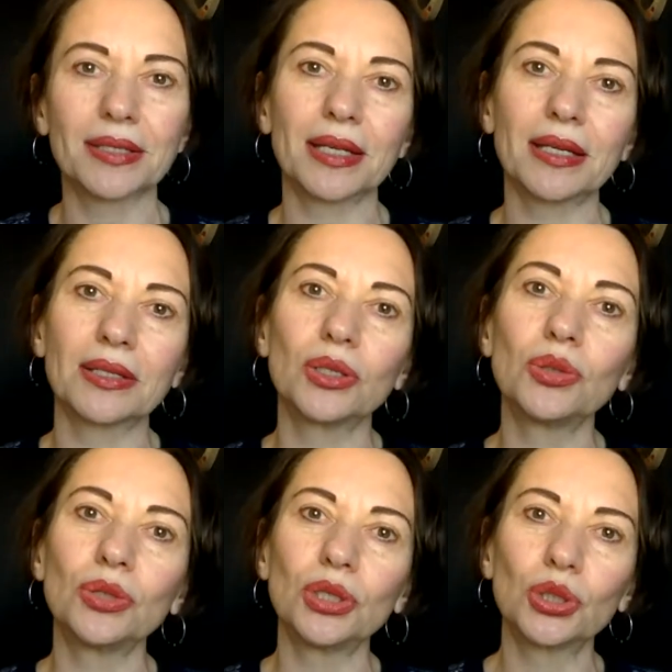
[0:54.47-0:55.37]
then
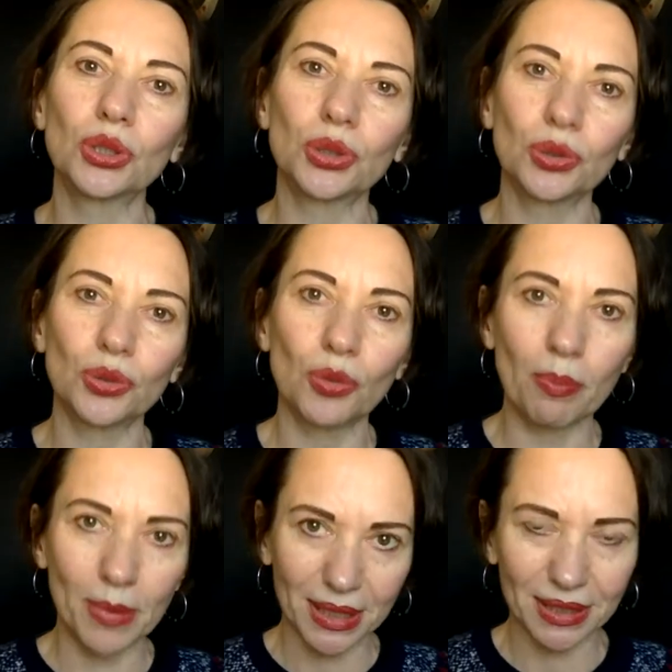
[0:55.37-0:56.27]
you need to
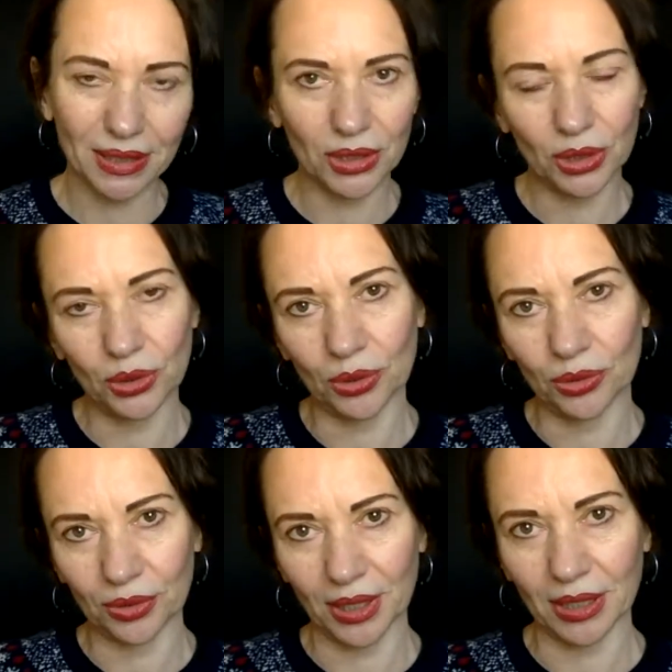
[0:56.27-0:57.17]
manage your
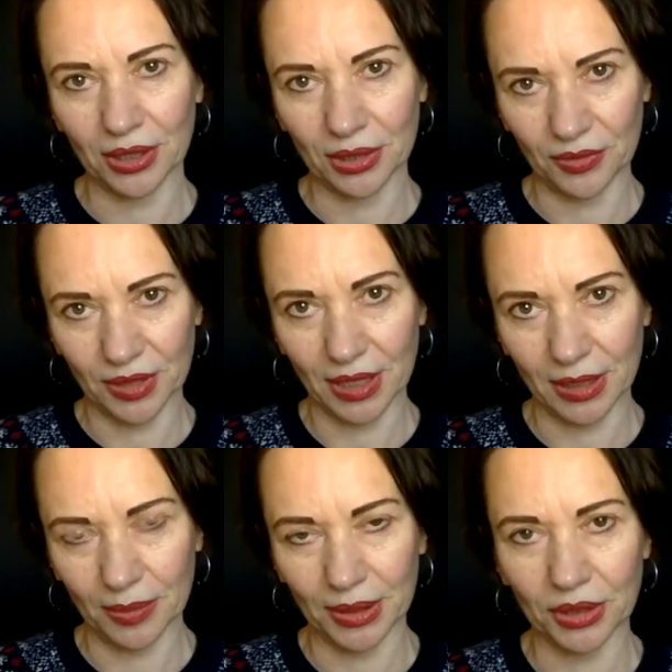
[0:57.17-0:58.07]
reaction with
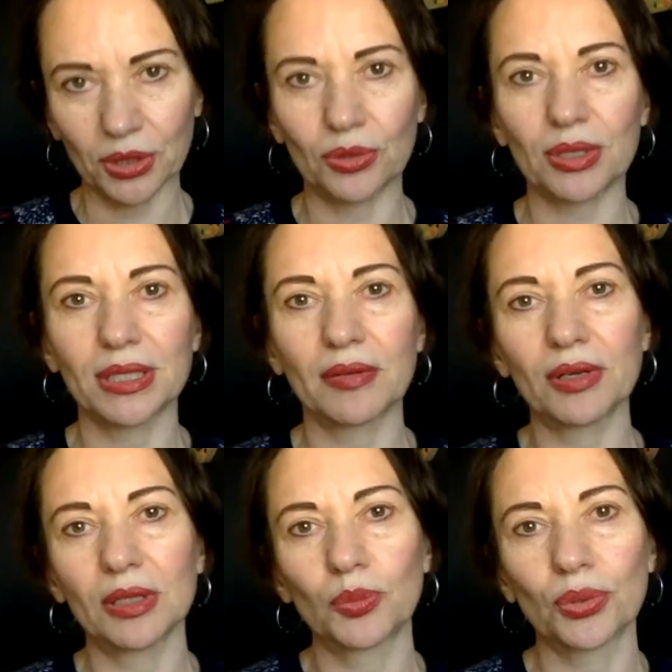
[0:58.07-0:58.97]
Colourpuncture. There are
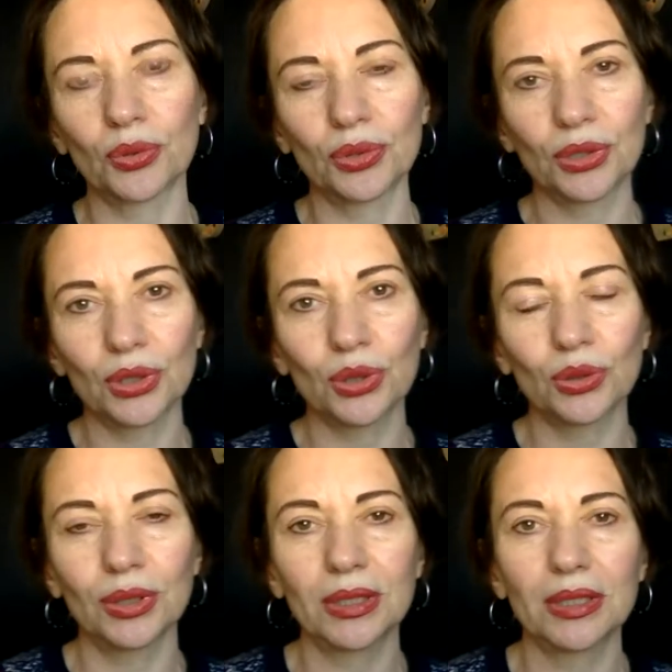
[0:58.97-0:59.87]
several approaches to
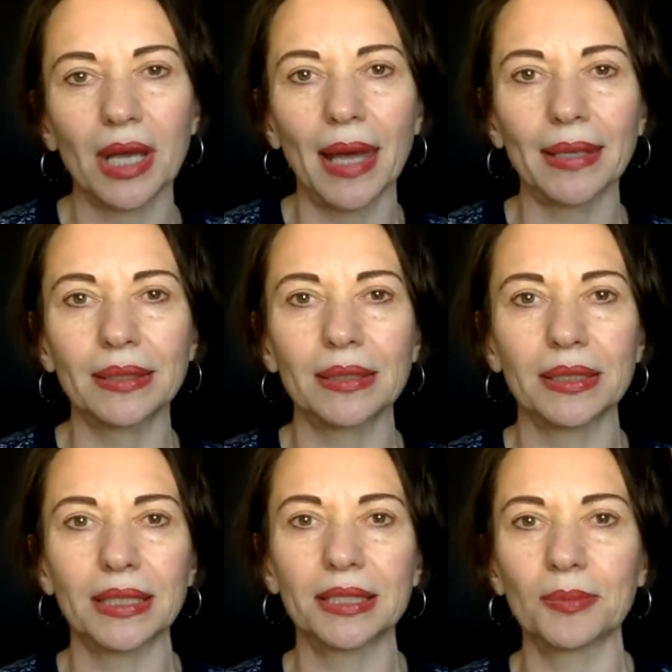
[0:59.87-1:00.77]
it, and
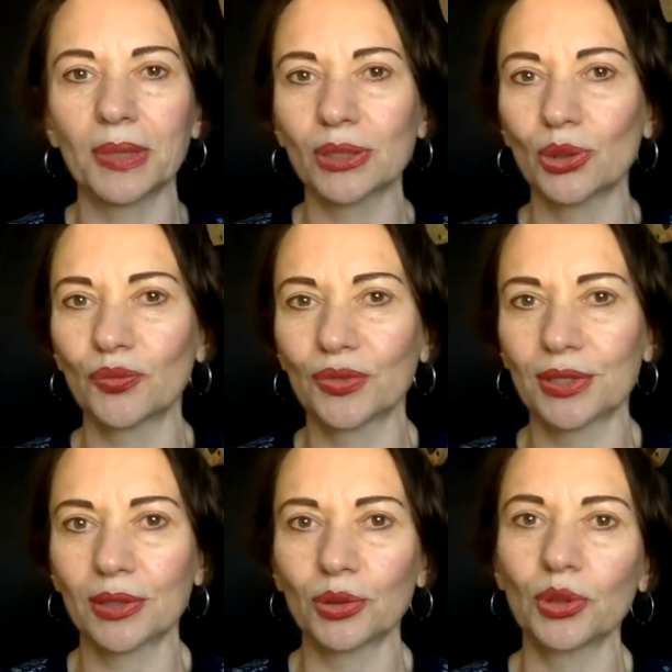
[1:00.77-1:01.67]
it depends
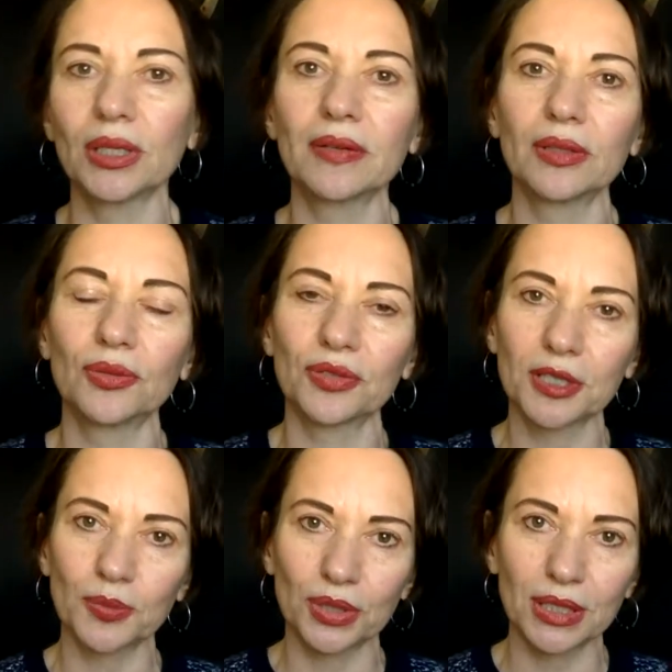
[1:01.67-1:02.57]
obviously on your level of
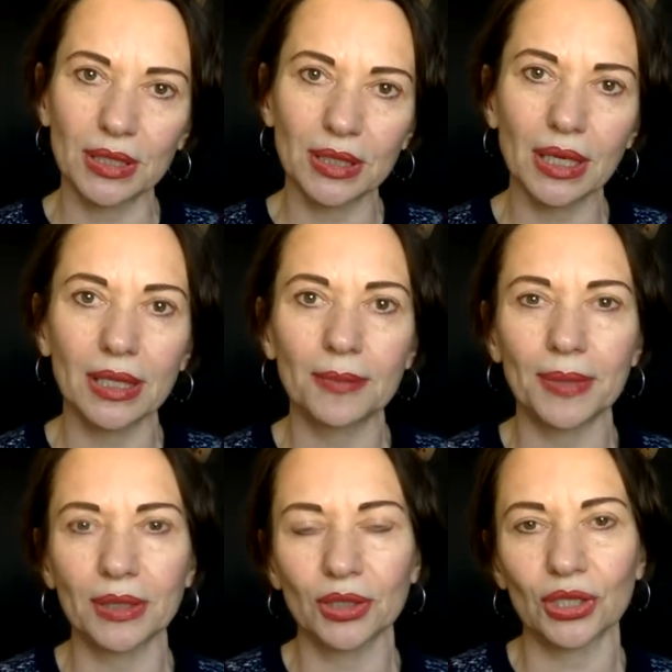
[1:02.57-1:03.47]
expertise in
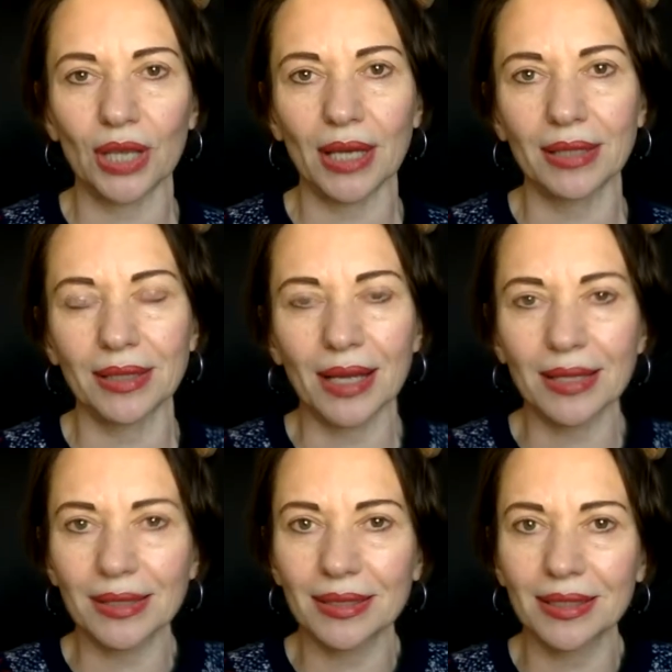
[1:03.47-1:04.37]
Colourpuncture and
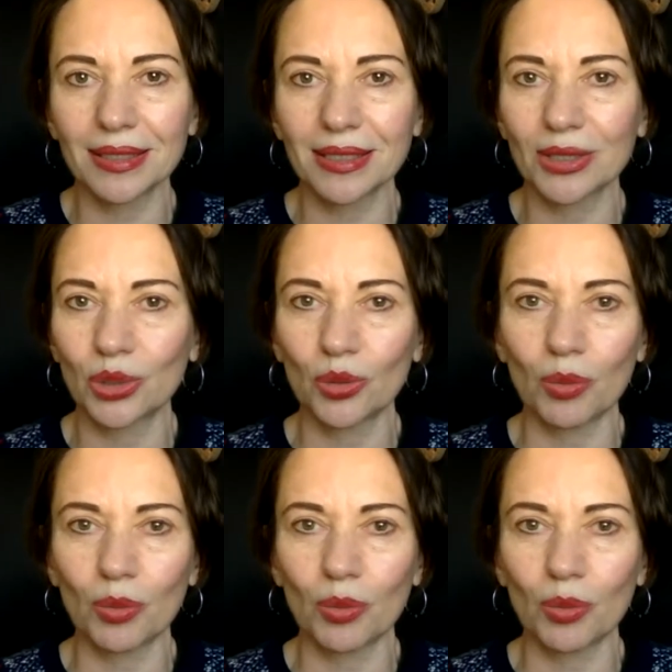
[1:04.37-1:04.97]
other techniques you